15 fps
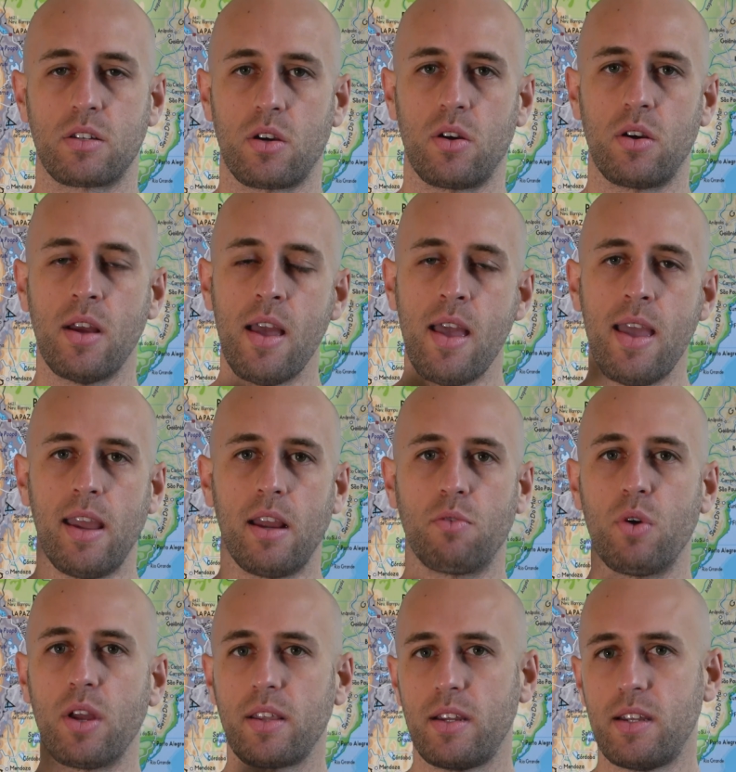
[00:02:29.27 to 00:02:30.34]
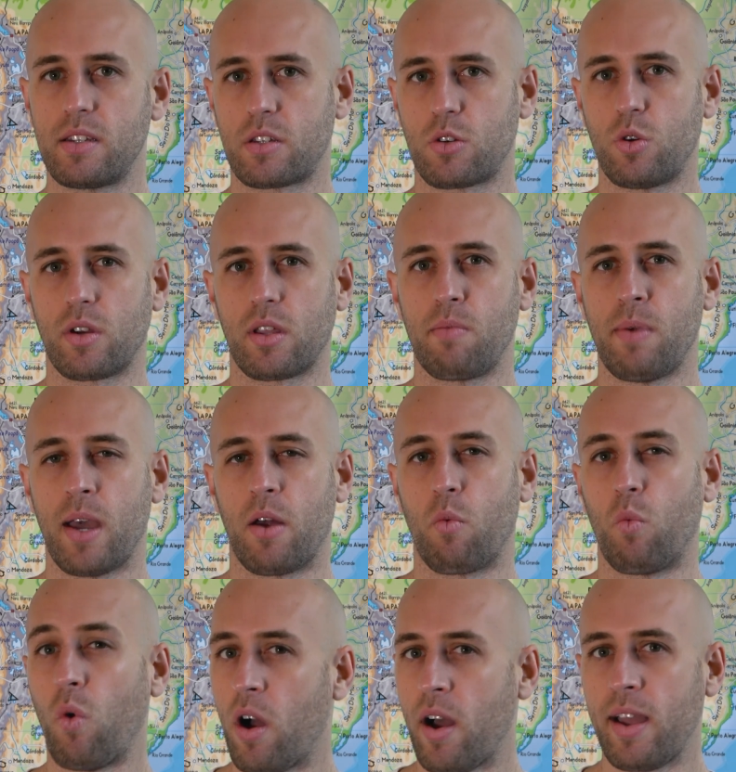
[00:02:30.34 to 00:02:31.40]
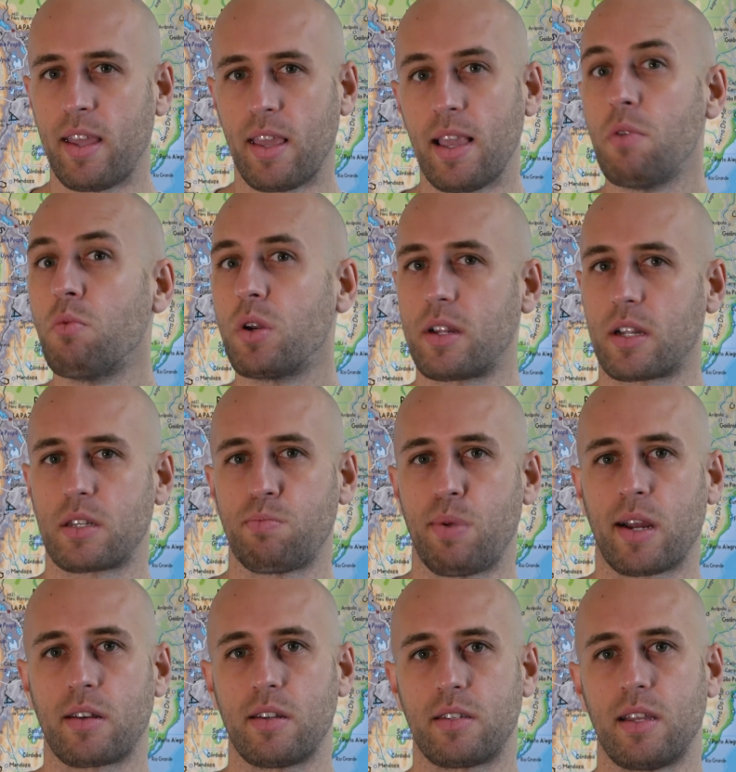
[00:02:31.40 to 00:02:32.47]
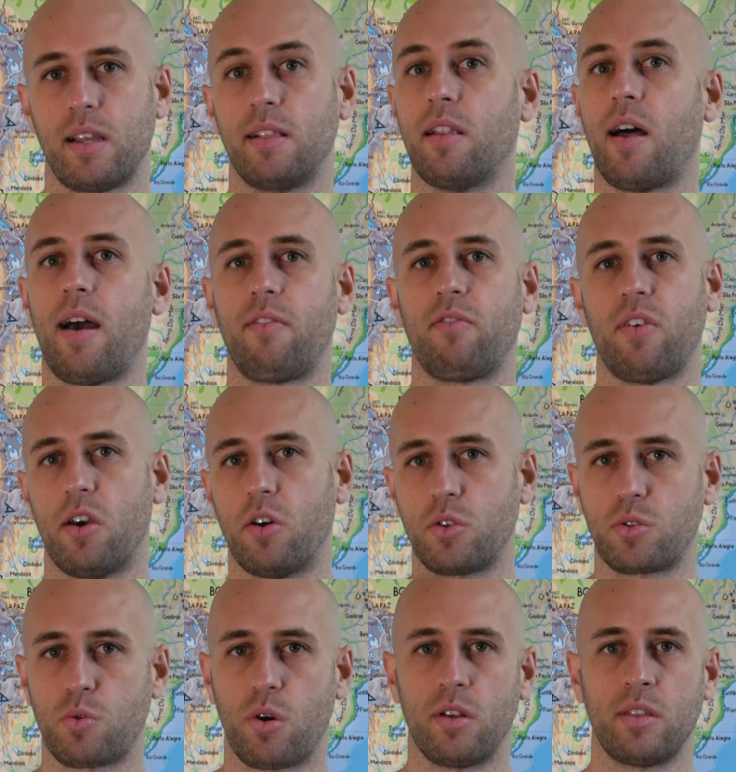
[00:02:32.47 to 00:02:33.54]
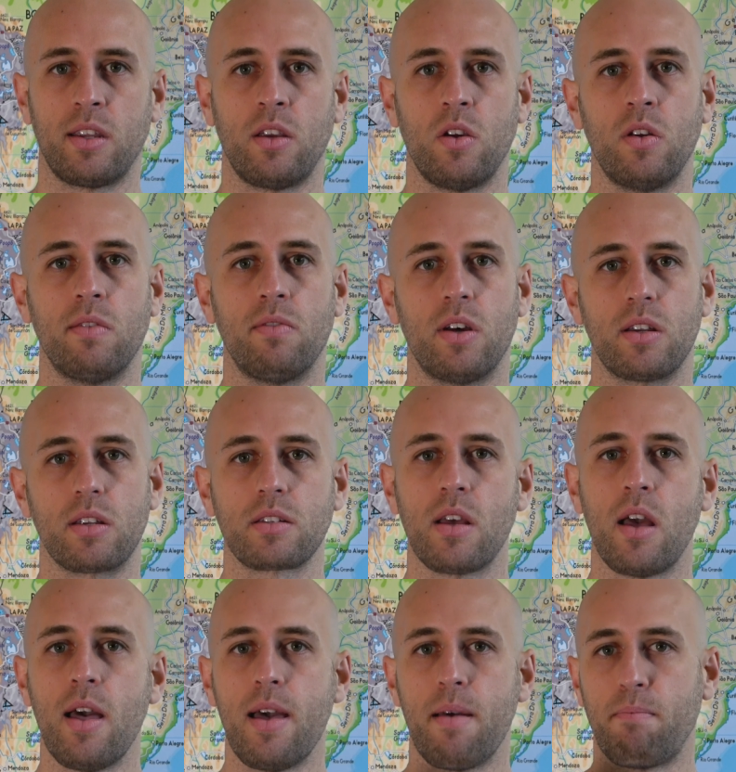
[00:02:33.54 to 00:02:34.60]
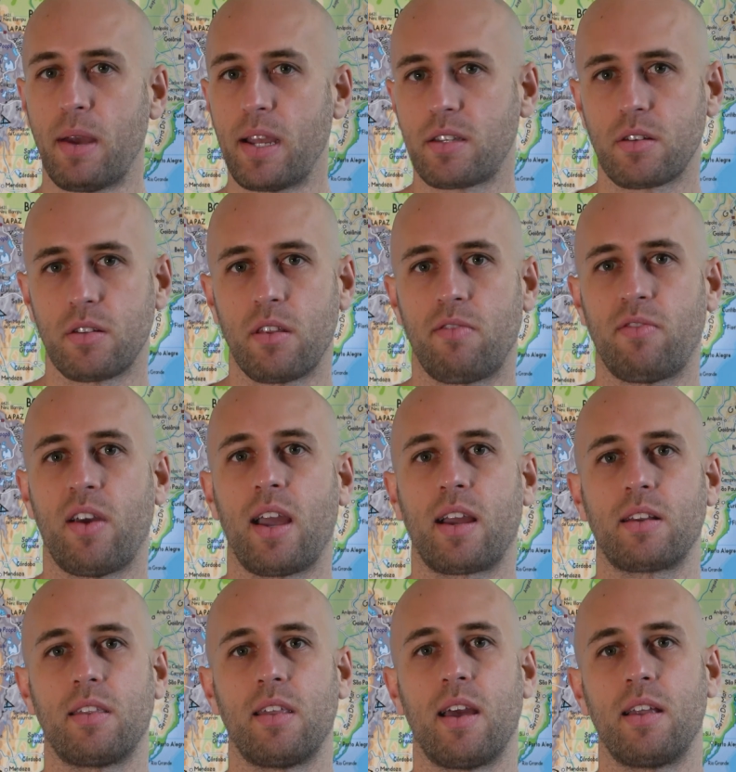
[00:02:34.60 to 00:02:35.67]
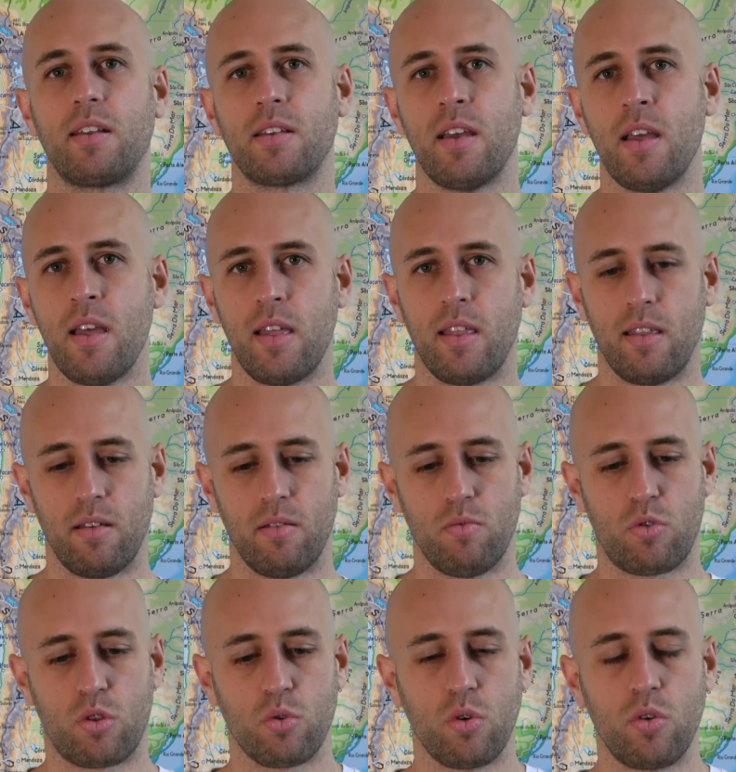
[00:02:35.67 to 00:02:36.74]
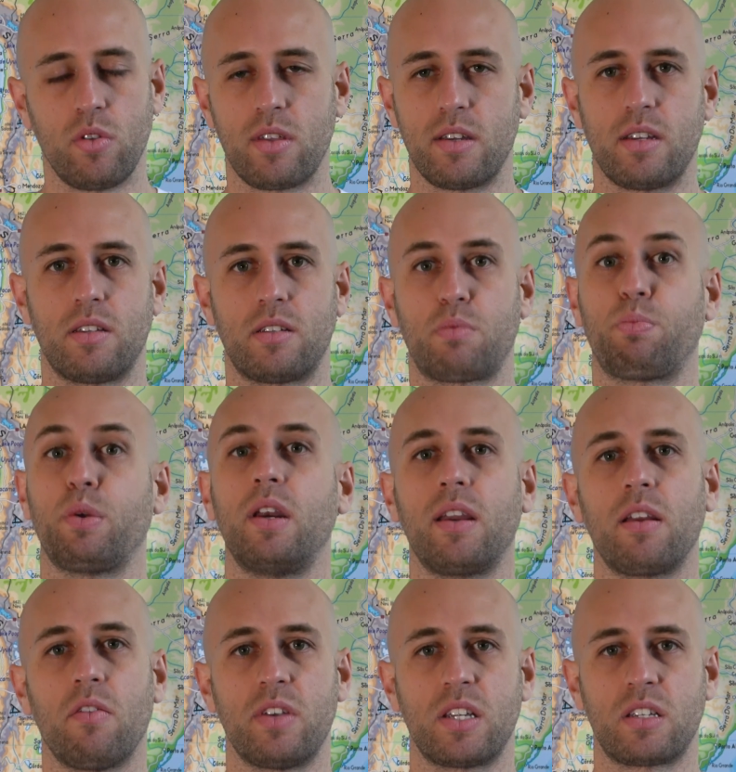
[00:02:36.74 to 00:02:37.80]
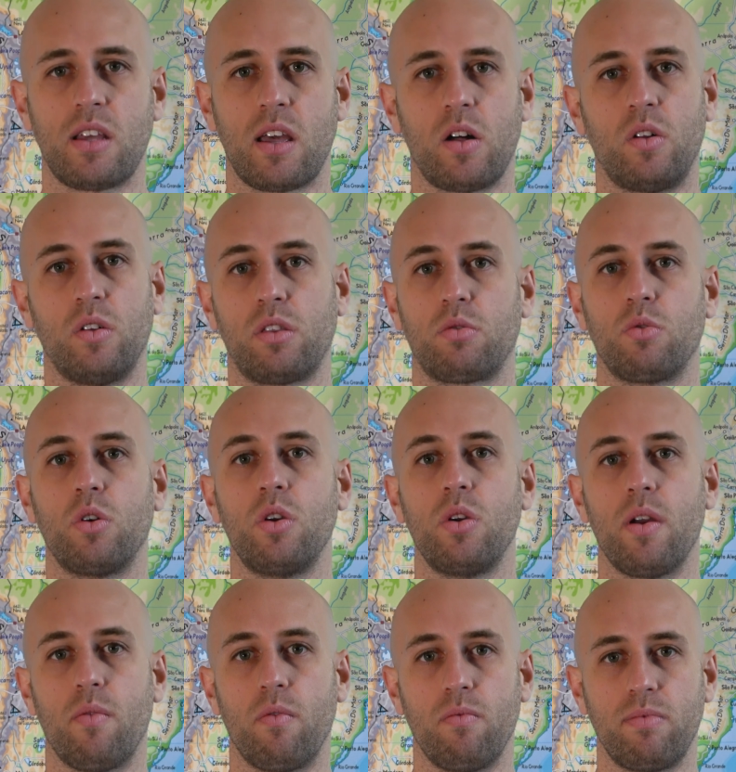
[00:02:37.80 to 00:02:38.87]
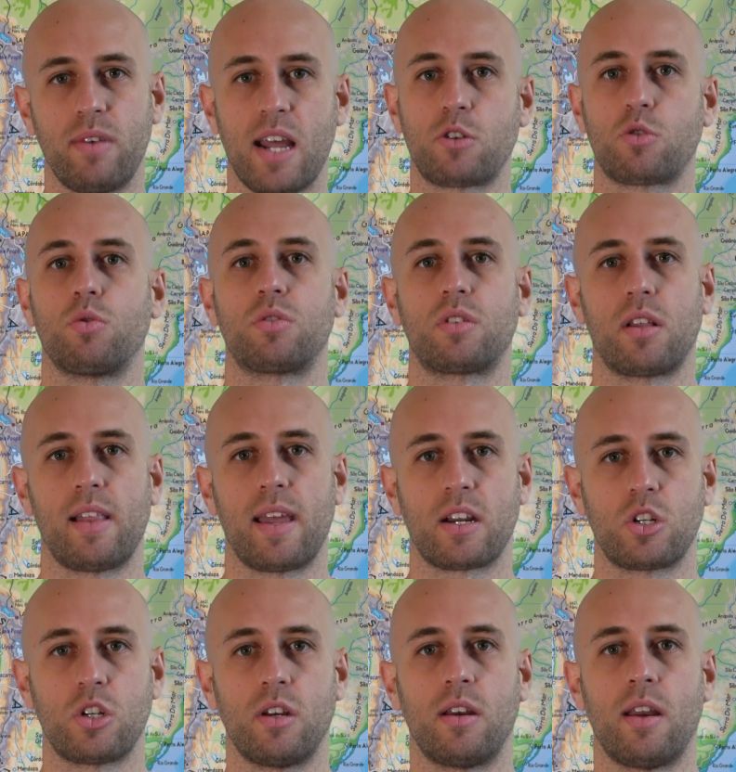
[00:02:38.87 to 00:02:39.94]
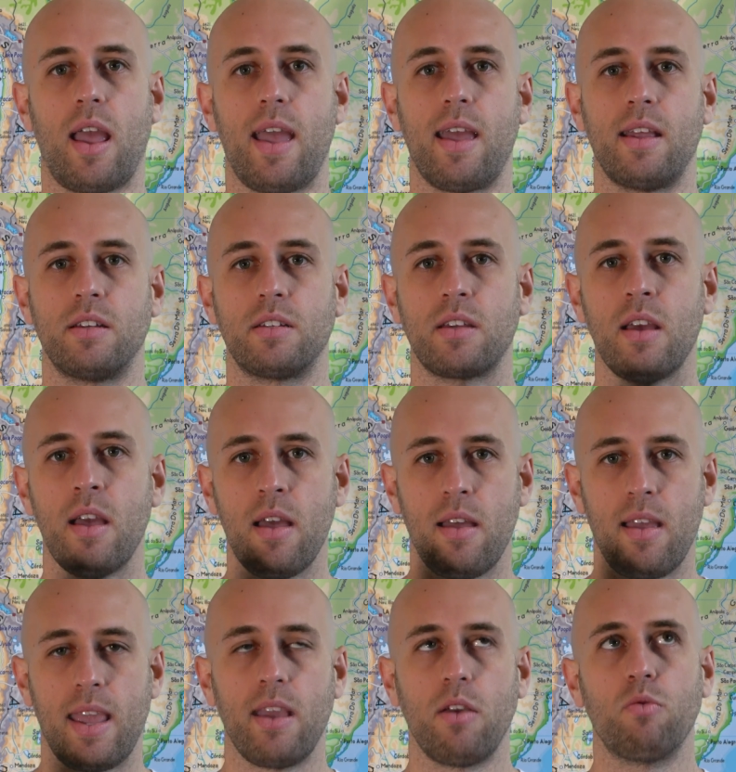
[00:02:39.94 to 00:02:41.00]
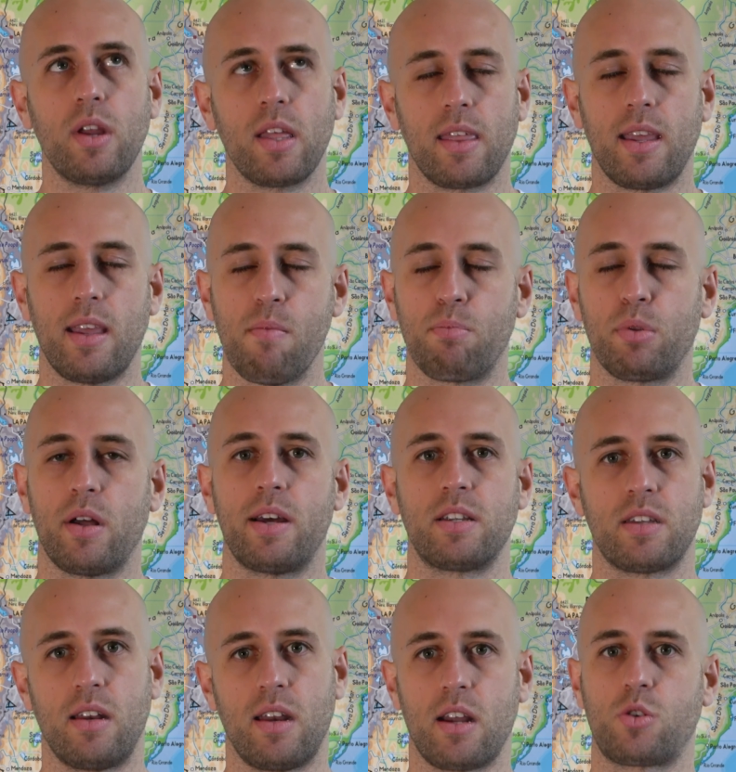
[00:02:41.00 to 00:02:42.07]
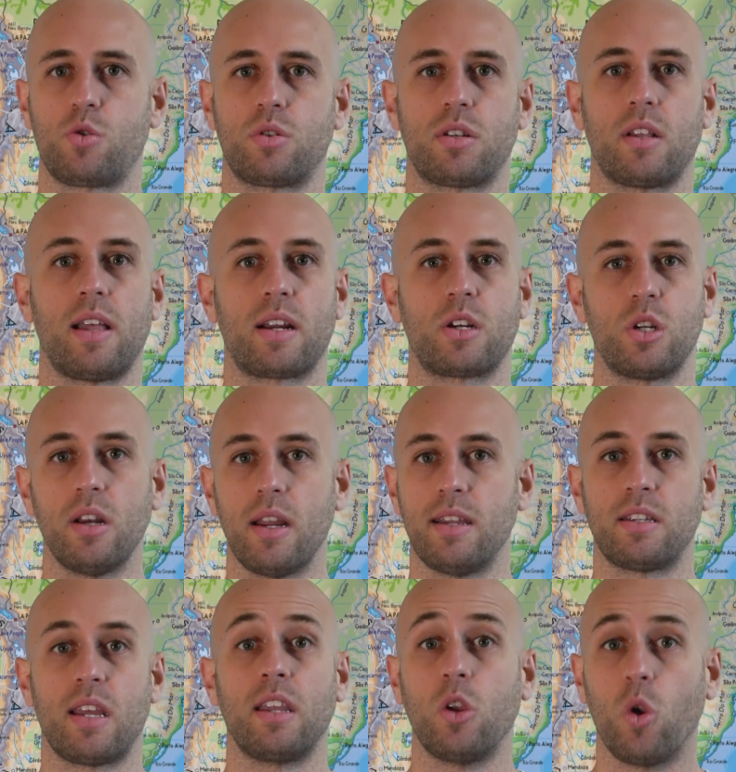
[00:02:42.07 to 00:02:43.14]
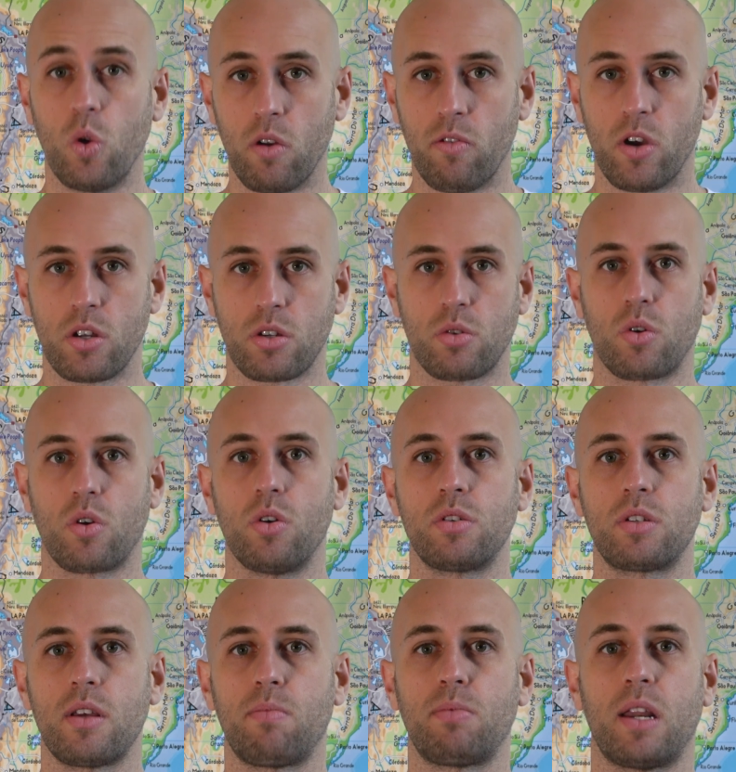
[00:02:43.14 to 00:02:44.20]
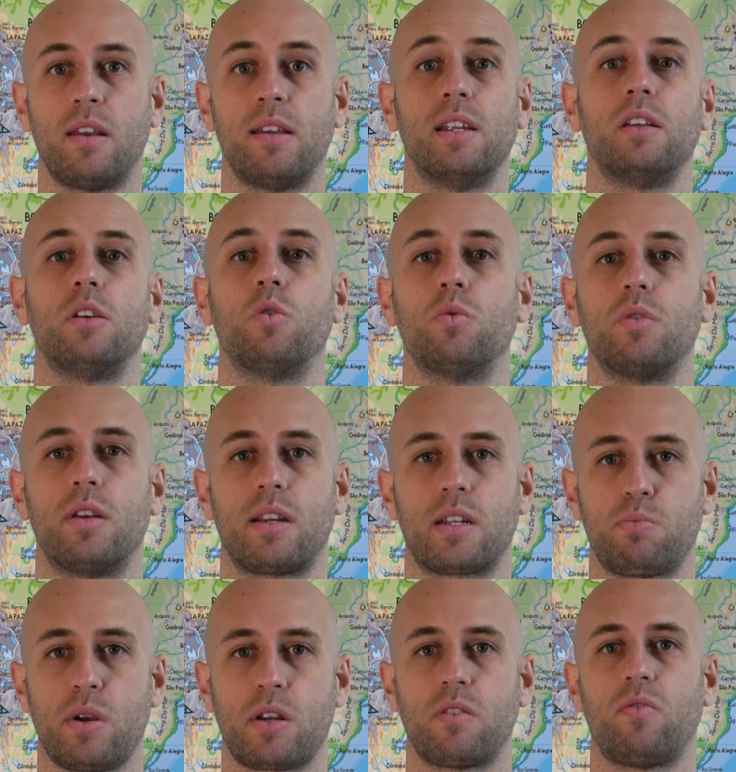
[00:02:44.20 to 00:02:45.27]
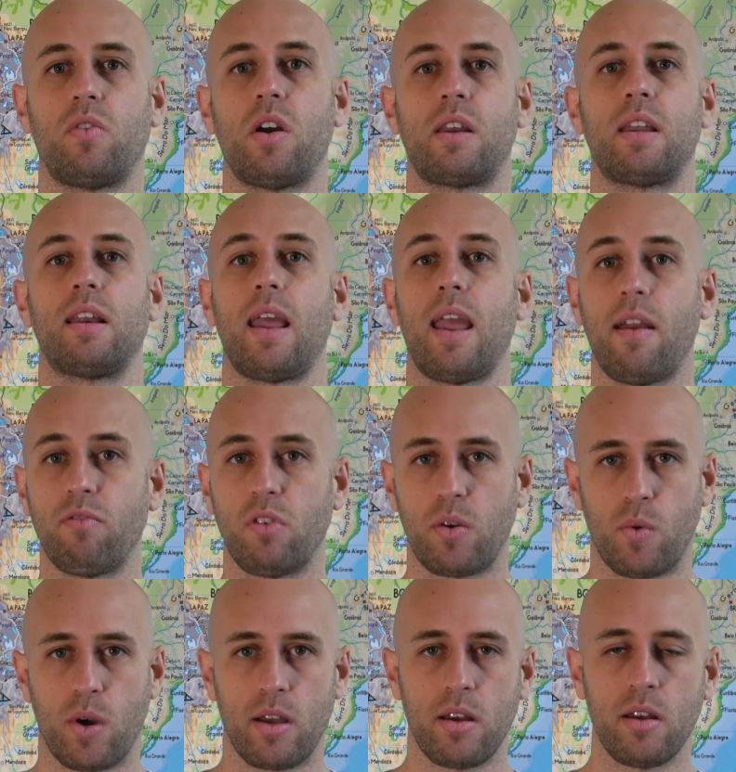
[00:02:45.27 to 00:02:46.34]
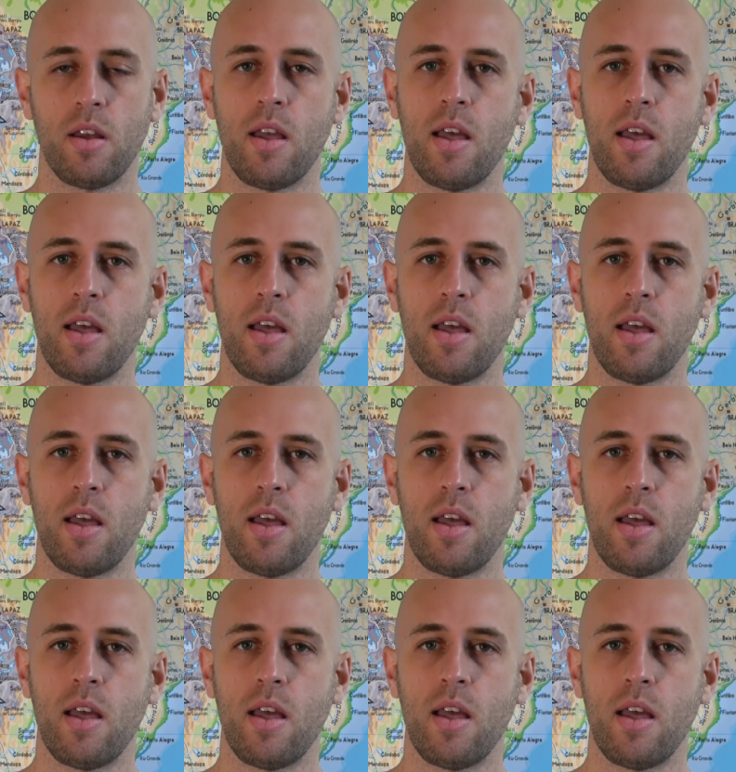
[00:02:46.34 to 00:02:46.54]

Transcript: So it really is talking about why he would expect to see life elsewhere in the universe, based on the fact that through the splitting of a cell, through natural selection, and he really implies that natural selection is a universal concept and that you would expect to find it everywhere,